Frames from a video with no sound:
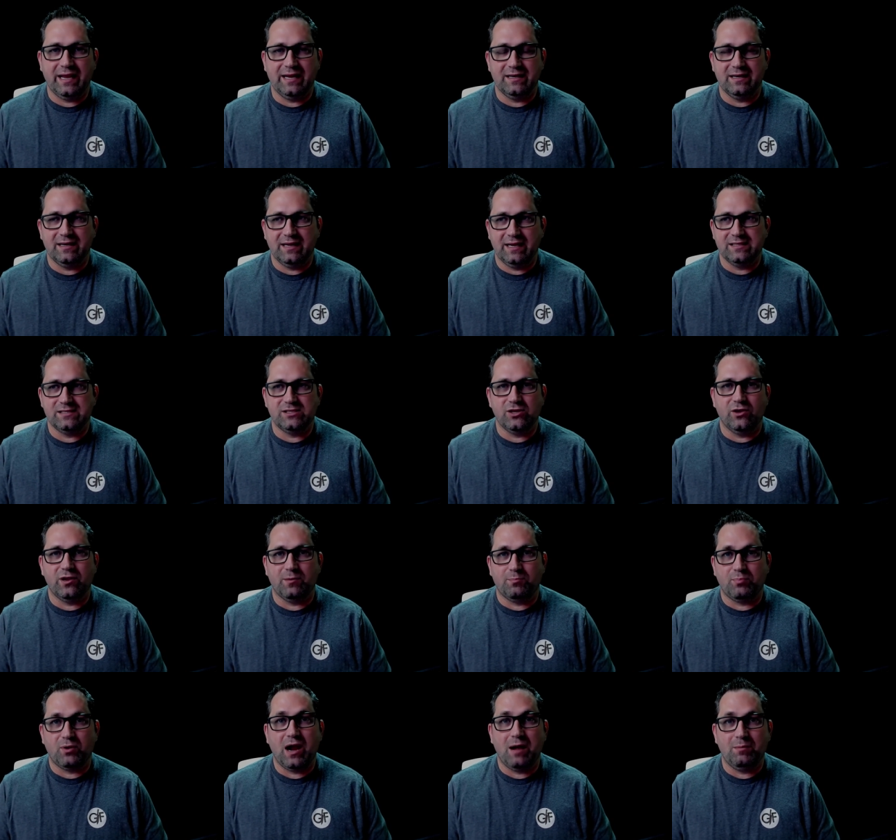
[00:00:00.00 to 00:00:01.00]
And so
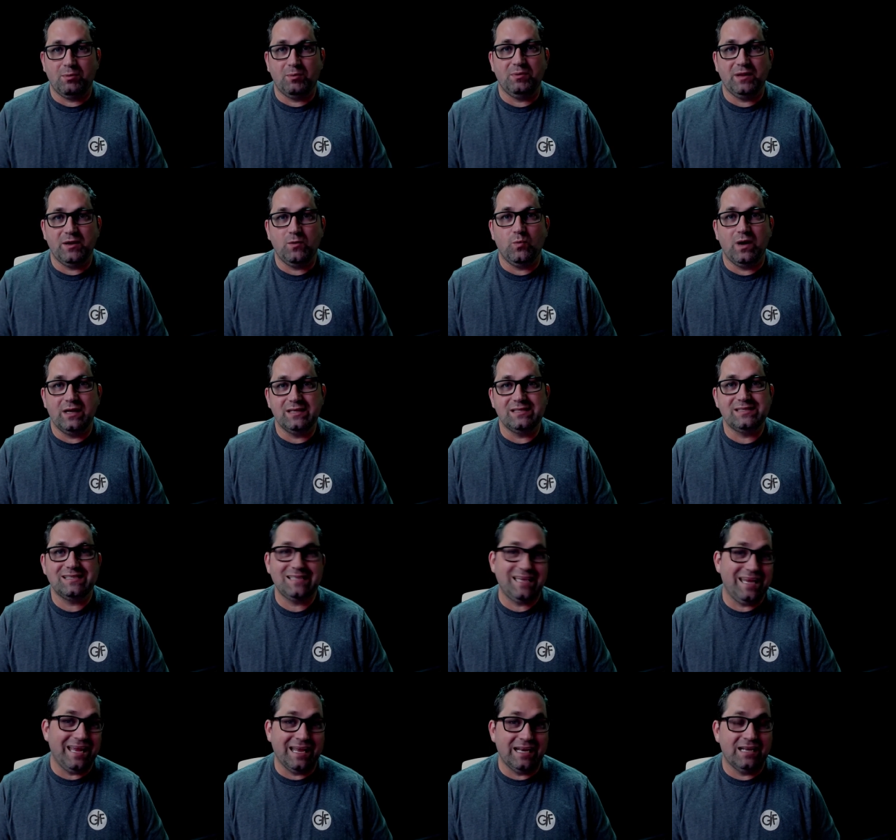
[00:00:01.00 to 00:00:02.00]
there probably was
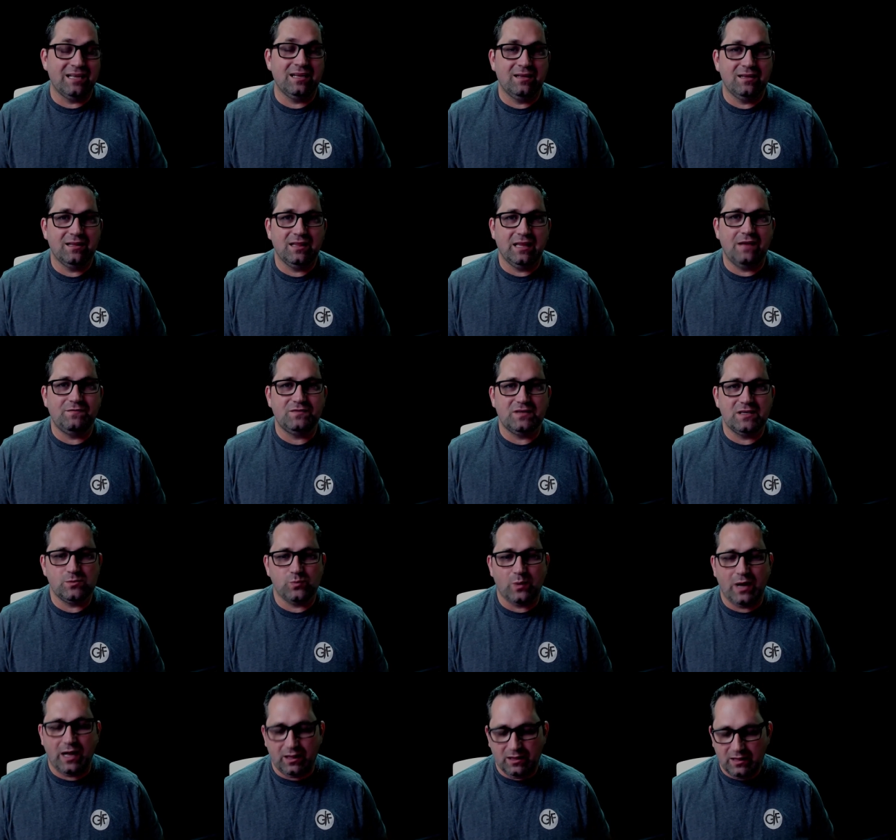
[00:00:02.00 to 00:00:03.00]
skin left as
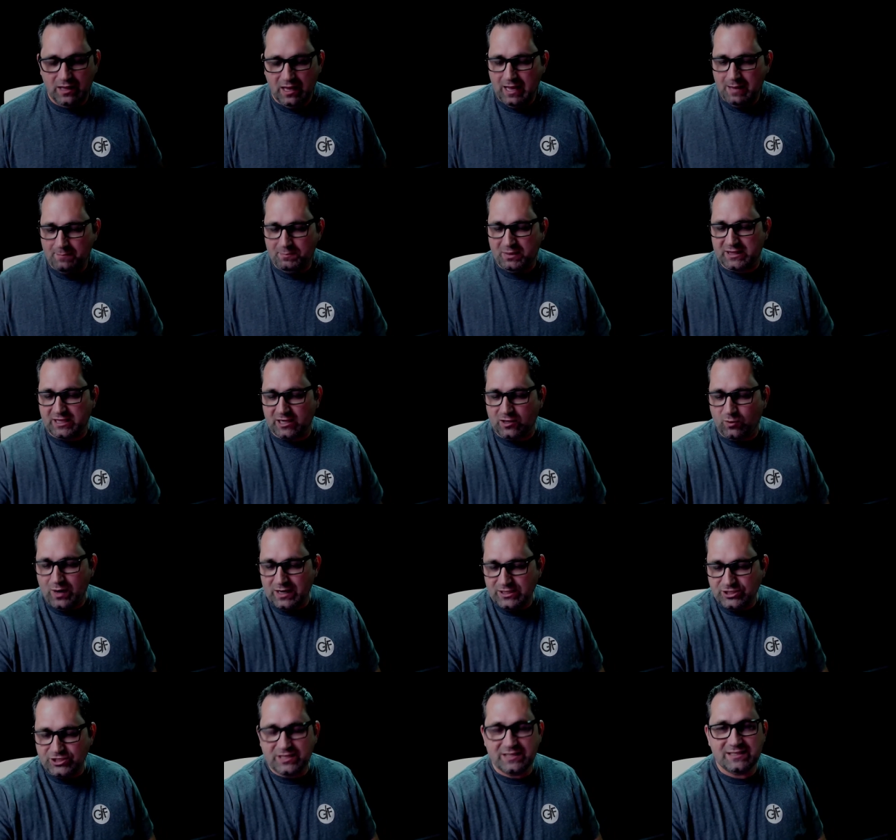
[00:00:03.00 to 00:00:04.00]
well. But the
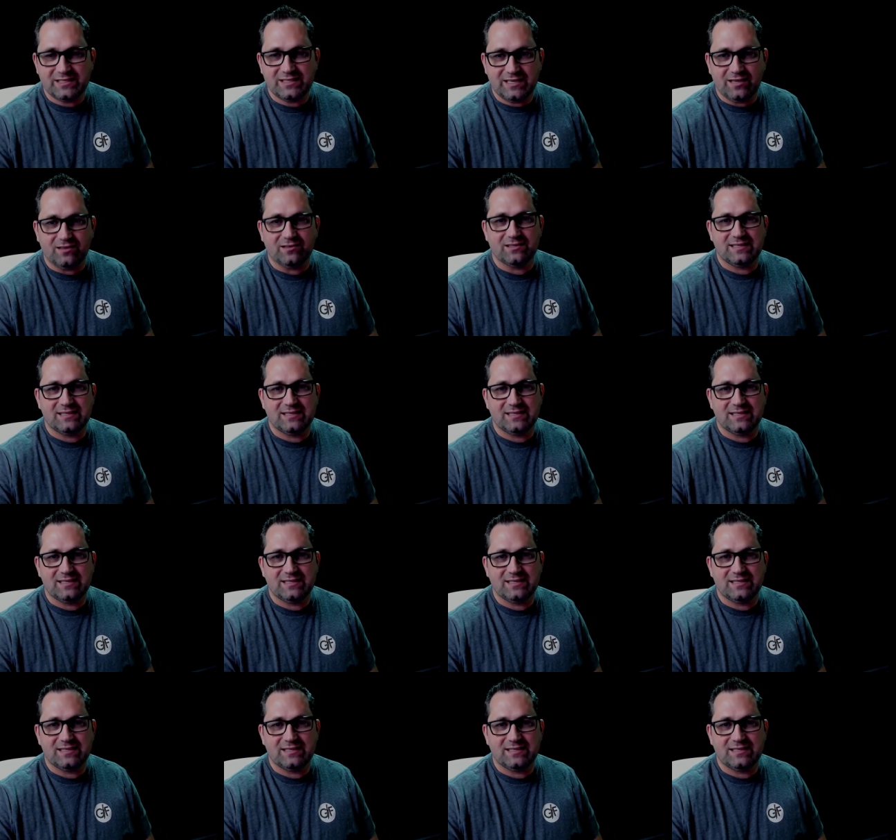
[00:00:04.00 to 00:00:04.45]
question still